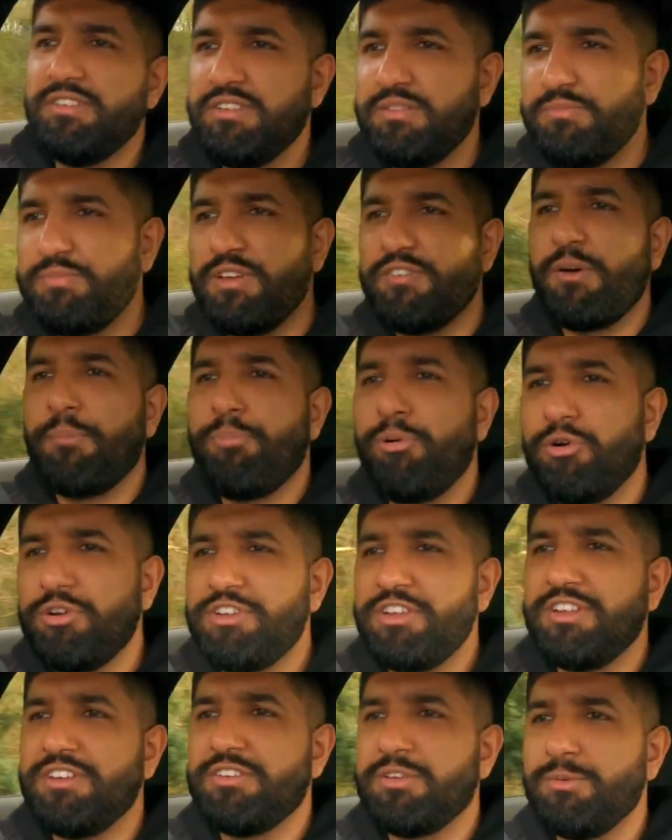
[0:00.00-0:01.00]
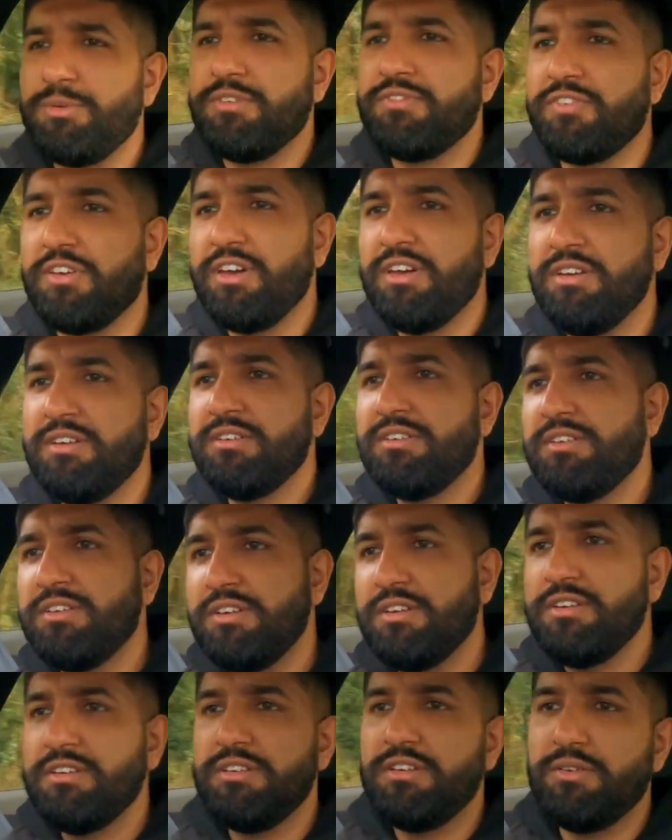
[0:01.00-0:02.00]
bit of a pudding, to be fair.
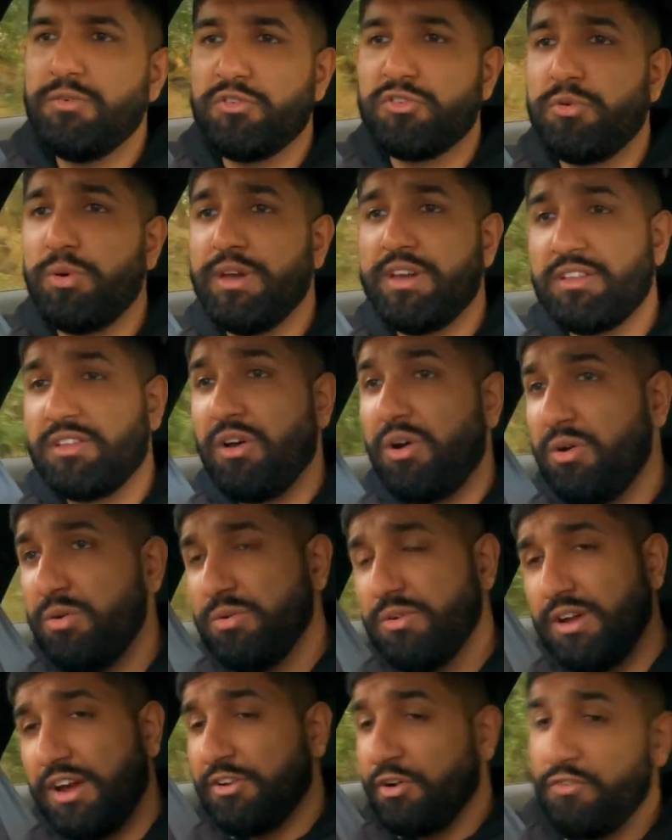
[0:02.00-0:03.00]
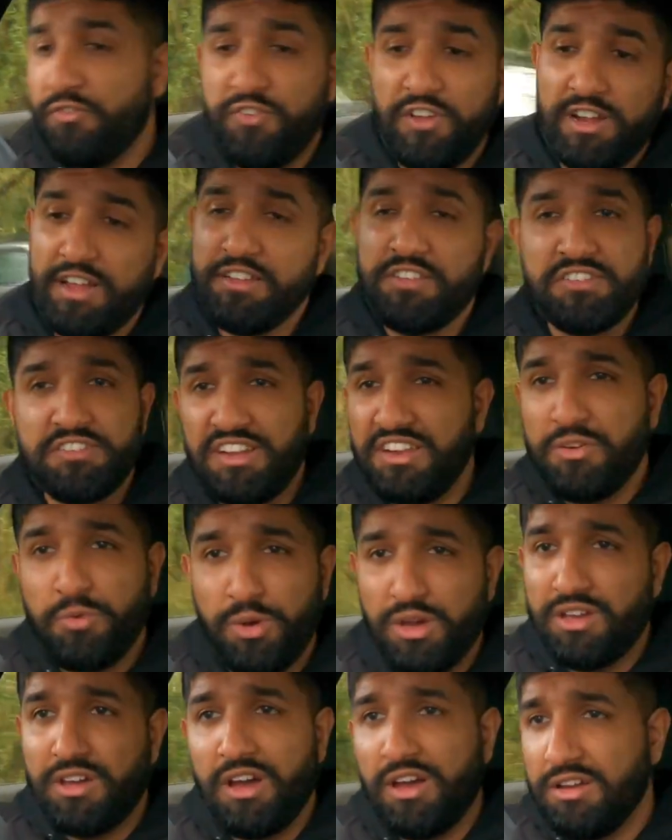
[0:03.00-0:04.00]
It was quick though. I don't feel like this is any
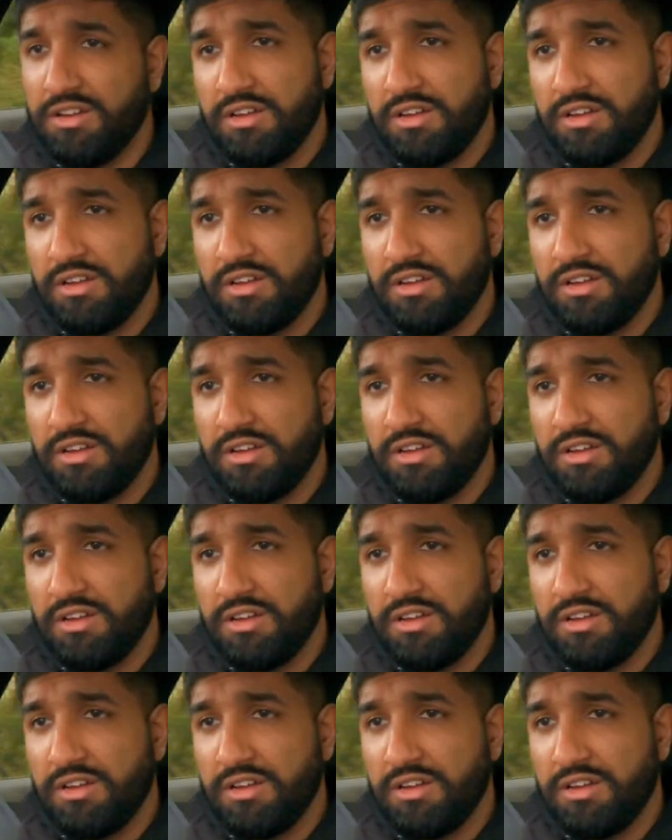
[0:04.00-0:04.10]
quicker.